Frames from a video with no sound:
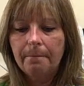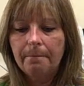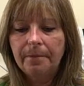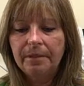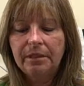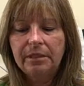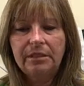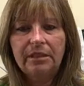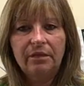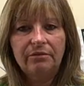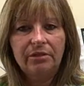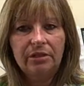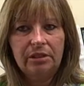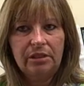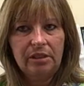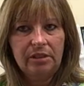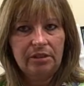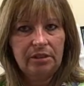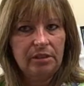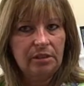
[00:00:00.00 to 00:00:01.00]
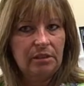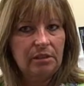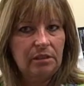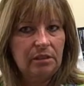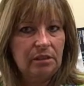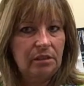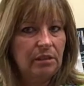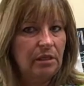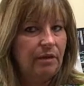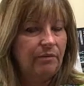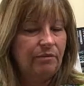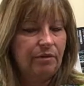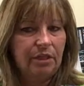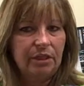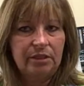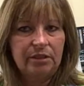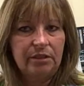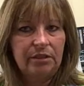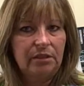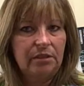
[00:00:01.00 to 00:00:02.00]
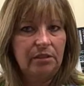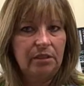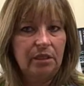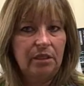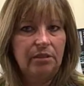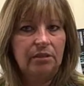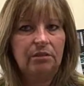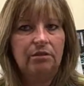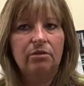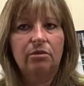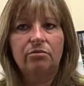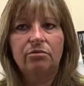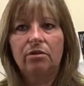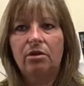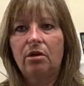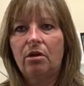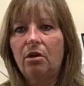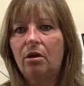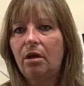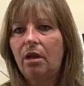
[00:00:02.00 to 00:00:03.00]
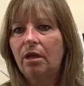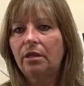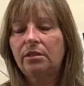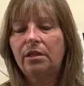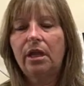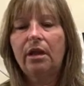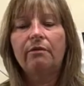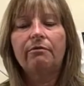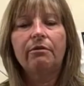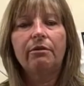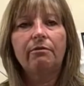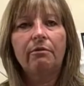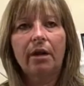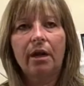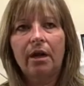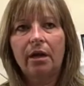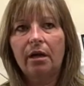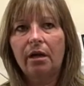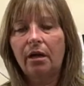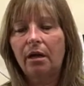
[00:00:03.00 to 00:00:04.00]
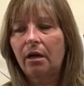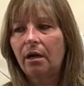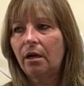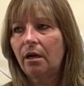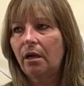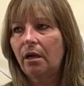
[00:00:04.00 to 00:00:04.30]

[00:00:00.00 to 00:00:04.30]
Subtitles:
But the devastation never ends. It just goes, it's everywhere.